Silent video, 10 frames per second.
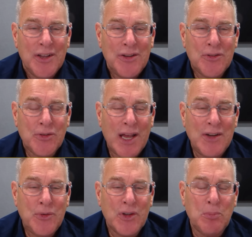You're
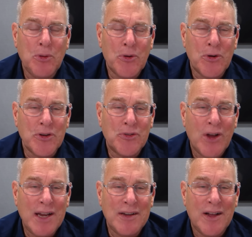trying to explore, you're
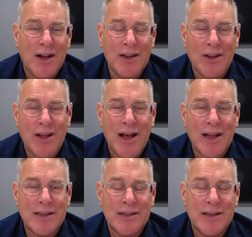trying to
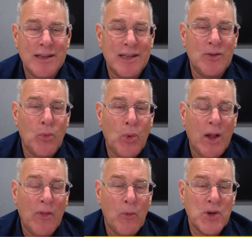unlock uh, hidden
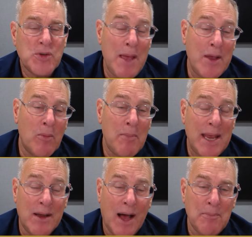wealth, which may or
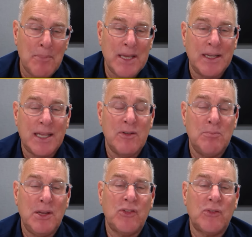may not be in a
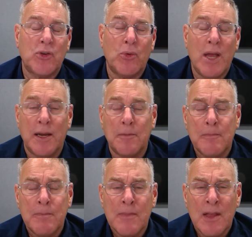given piece of terrain.
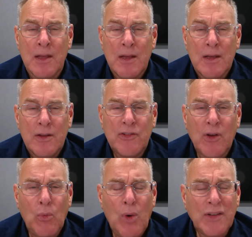
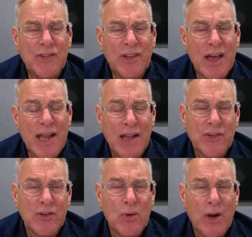So, what's the
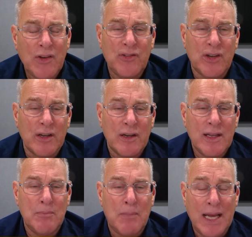unanswered question?
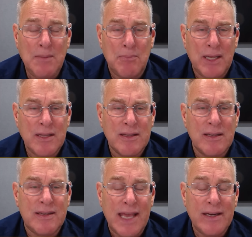It might be that
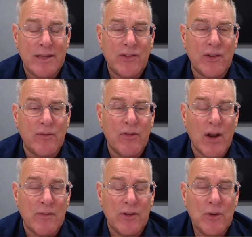the data that's in
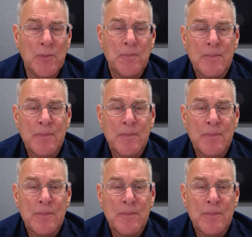front of you